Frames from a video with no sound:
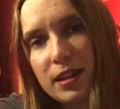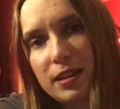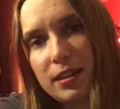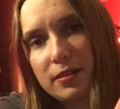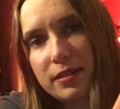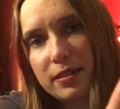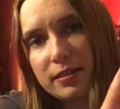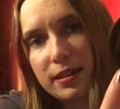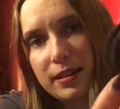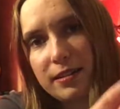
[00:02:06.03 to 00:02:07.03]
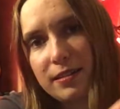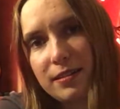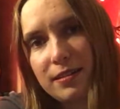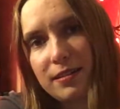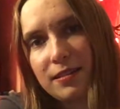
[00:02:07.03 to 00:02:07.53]
Then here's the other side.
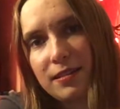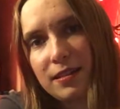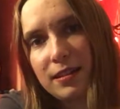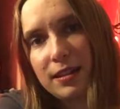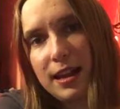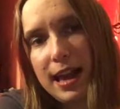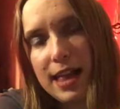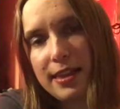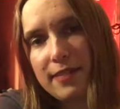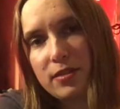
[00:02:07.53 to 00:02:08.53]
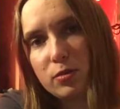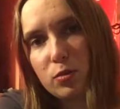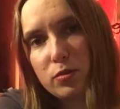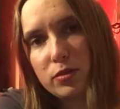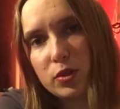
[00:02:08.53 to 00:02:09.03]
And they have this
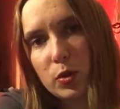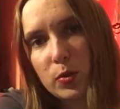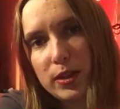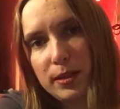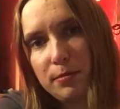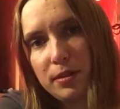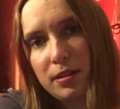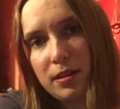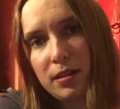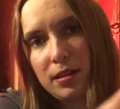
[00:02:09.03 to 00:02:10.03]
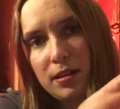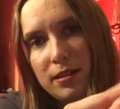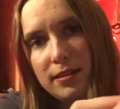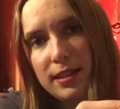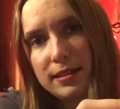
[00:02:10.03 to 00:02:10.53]
orange cream.
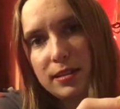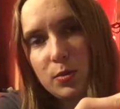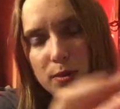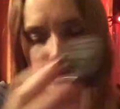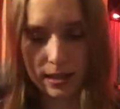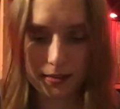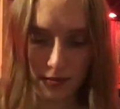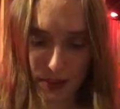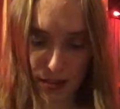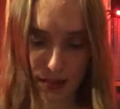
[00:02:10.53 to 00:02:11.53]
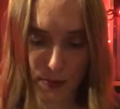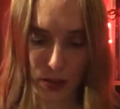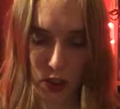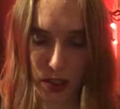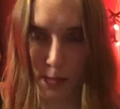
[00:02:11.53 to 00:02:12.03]
This is what gives
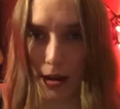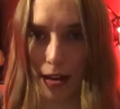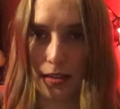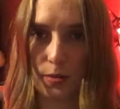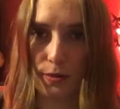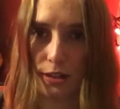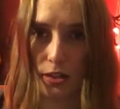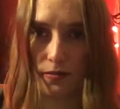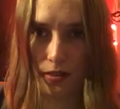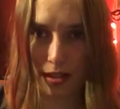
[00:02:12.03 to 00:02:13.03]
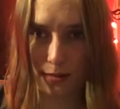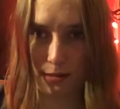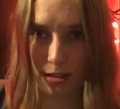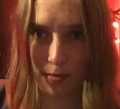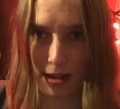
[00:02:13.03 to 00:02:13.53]
especially my inspiration for this
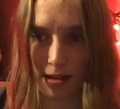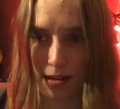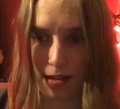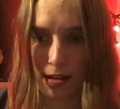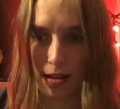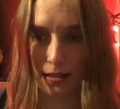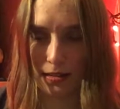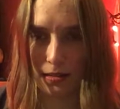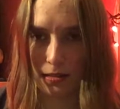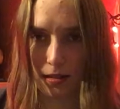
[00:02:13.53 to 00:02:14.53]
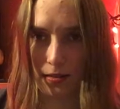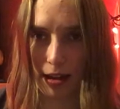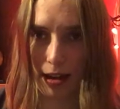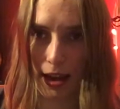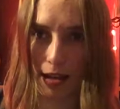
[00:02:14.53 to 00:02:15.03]
recipe, is if
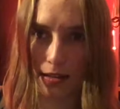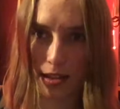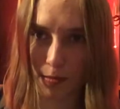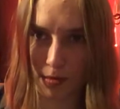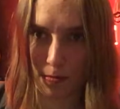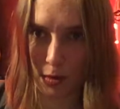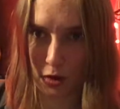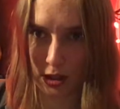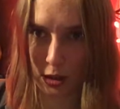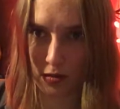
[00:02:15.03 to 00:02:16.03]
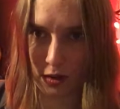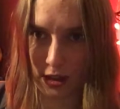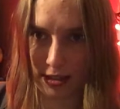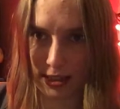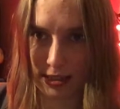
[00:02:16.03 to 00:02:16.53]
I can't tip the milkshake over, you
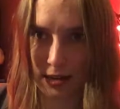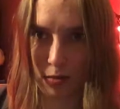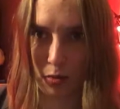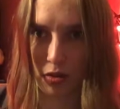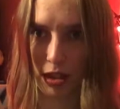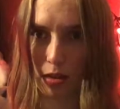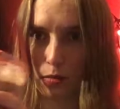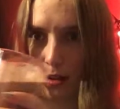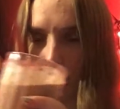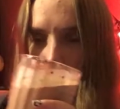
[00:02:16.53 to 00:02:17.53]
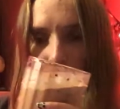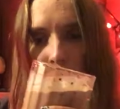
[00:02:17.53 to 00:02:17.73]
can see it's kind of orangey in through here.